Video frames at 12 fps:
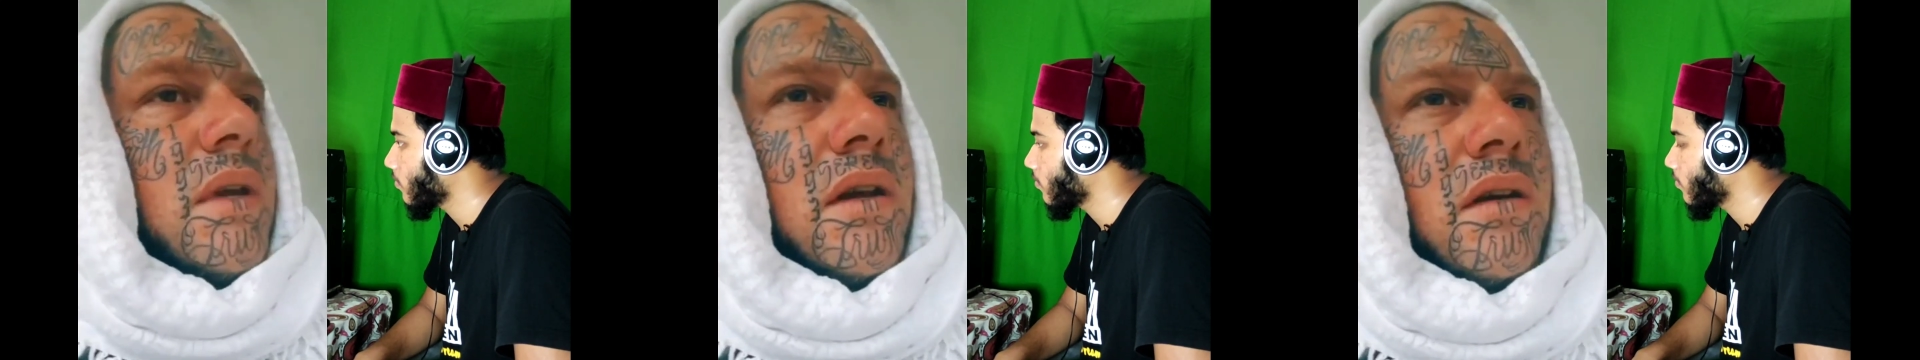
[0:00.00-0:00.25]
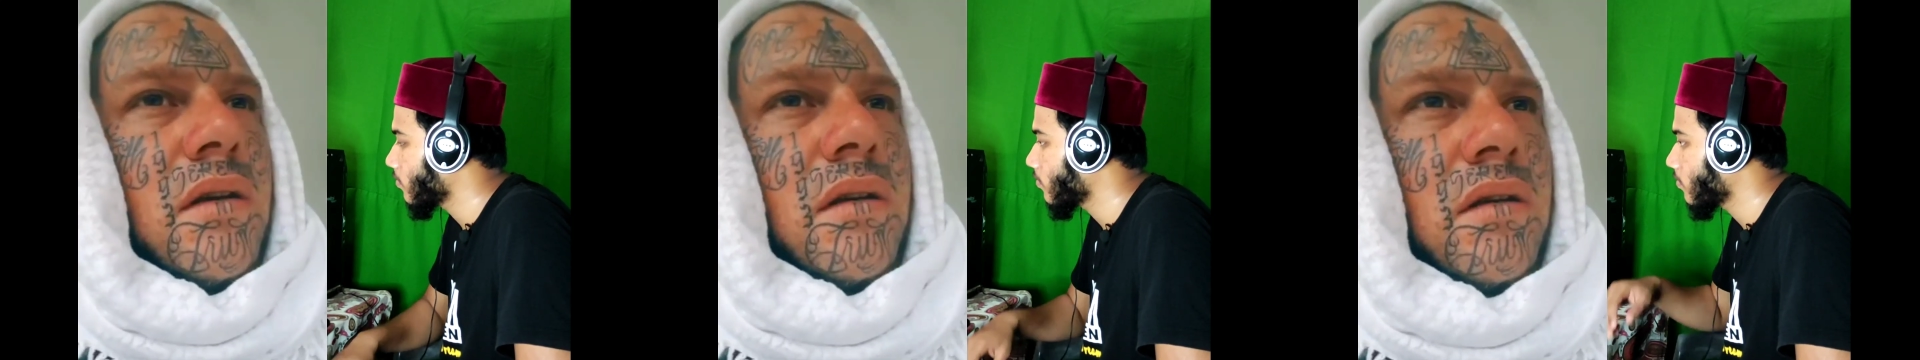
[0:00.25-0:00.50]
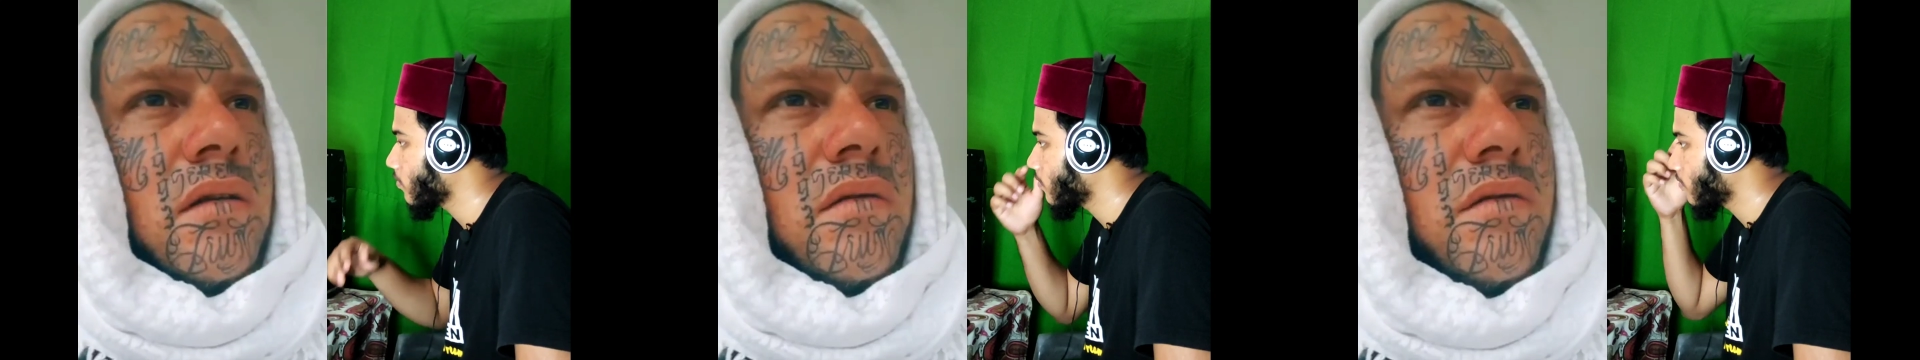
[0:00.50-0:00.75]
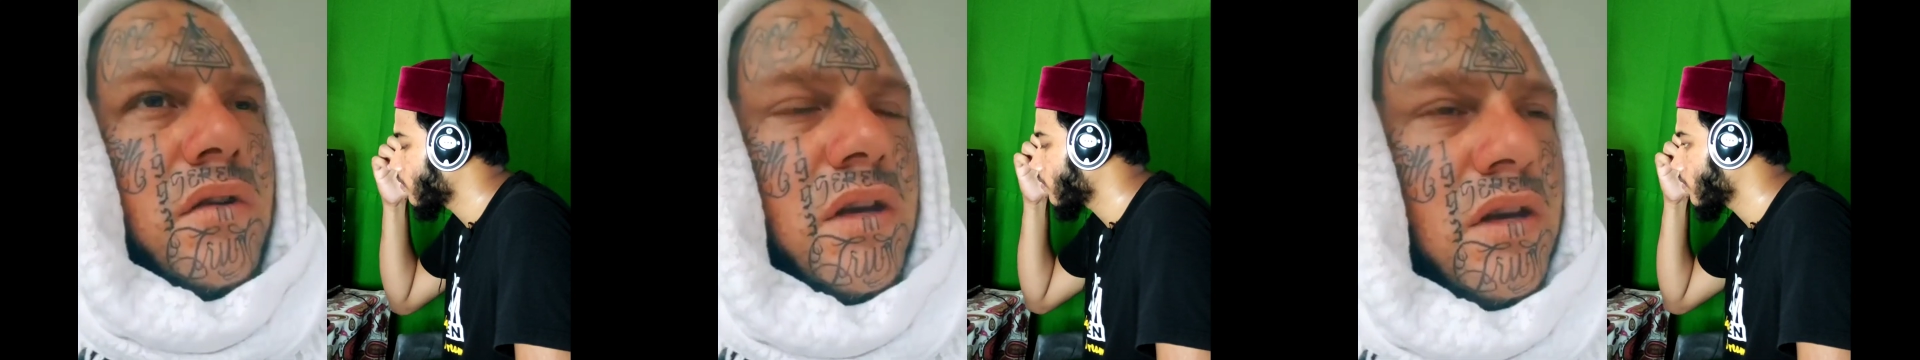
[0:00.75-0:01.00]
me.
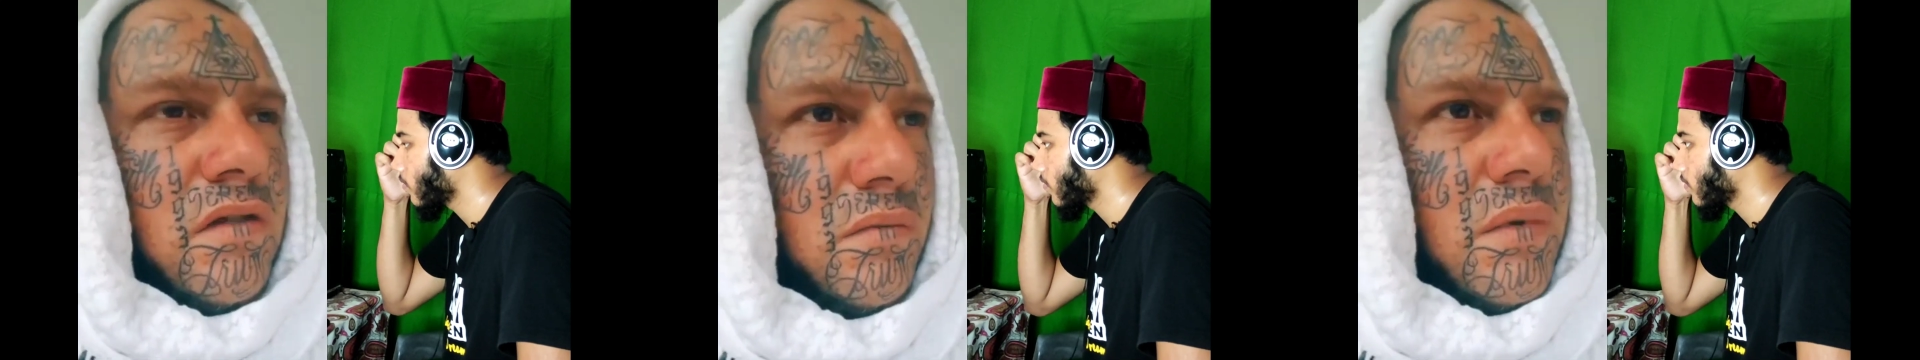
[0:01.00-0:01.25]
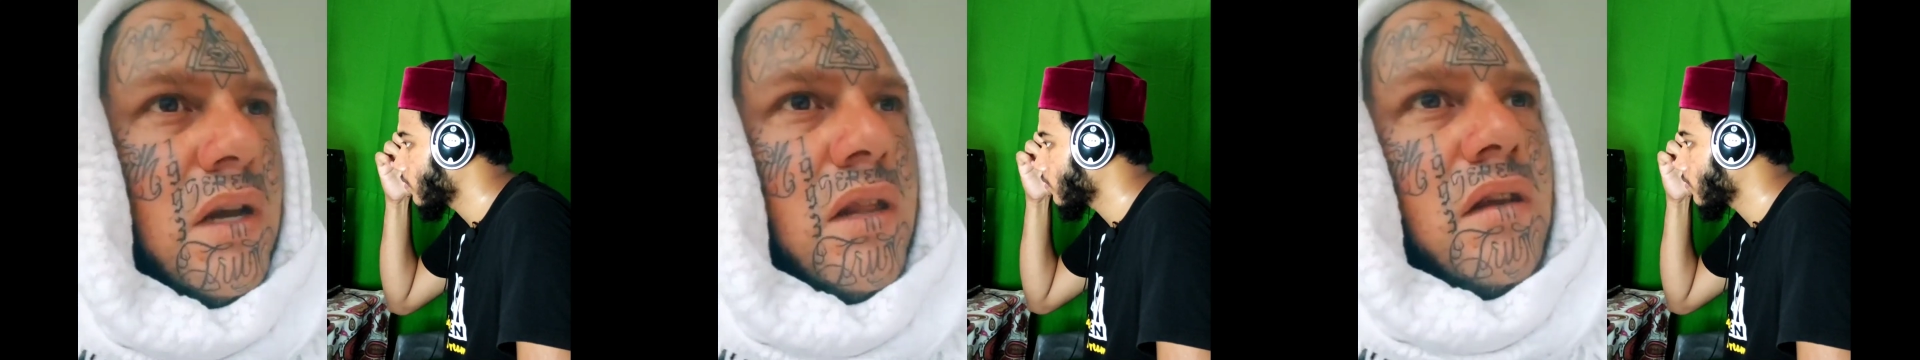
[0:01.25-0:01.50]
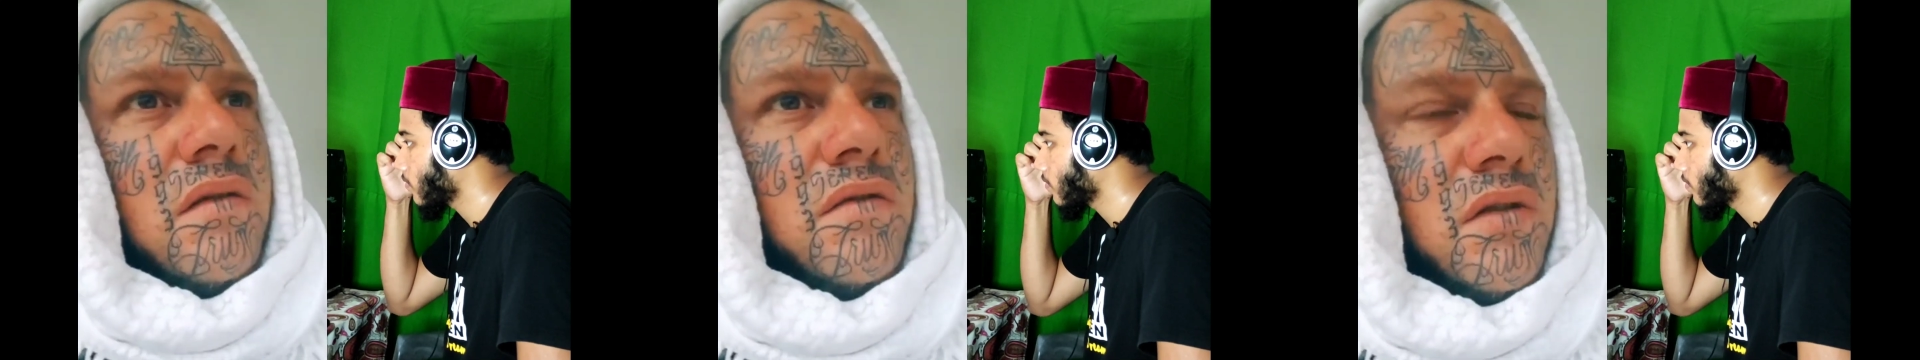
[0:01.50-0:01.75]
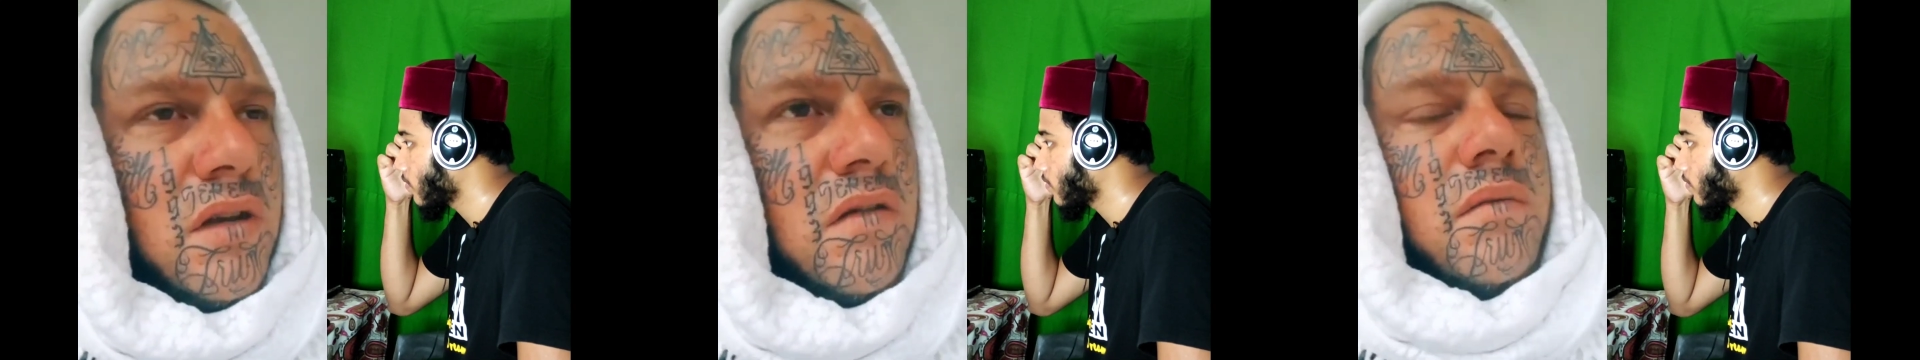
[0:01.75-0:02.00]
Forgive me, Allah,
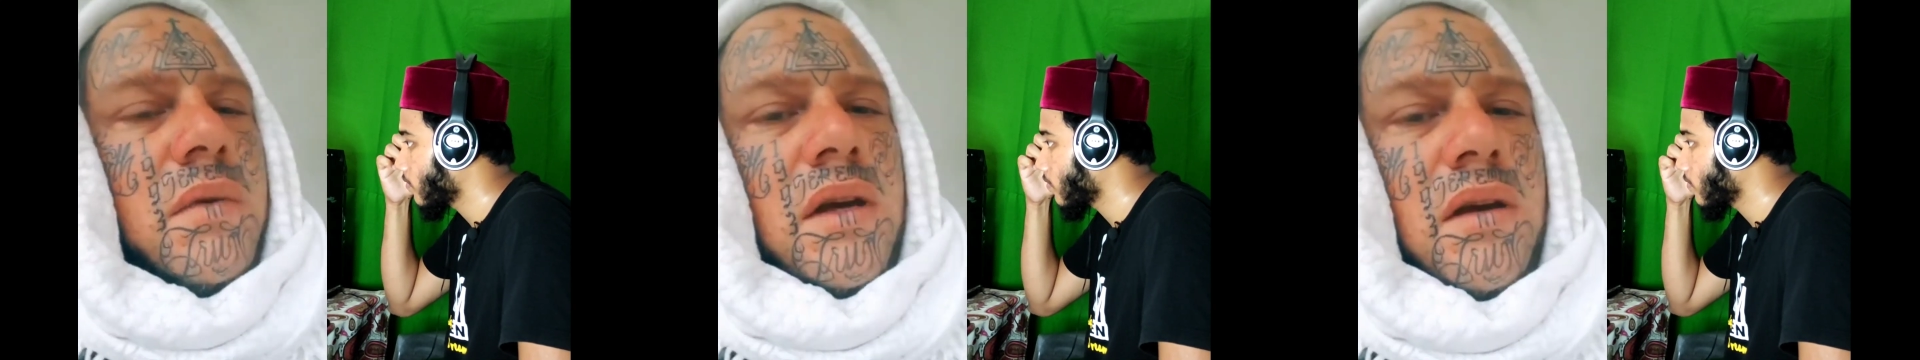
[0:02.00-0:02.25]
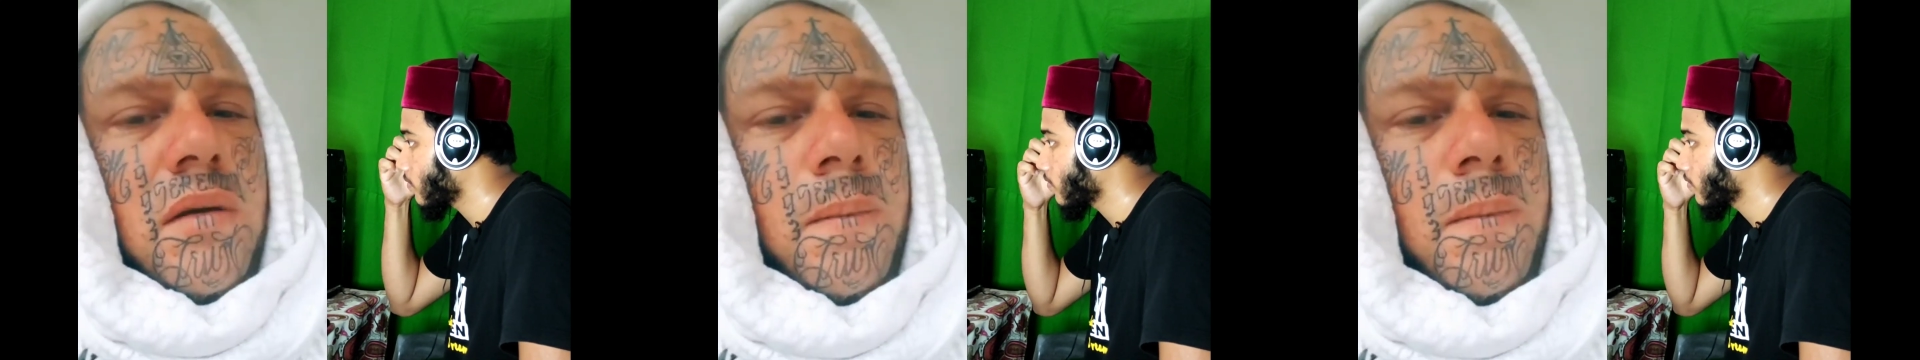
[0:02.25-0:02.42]
forgive me.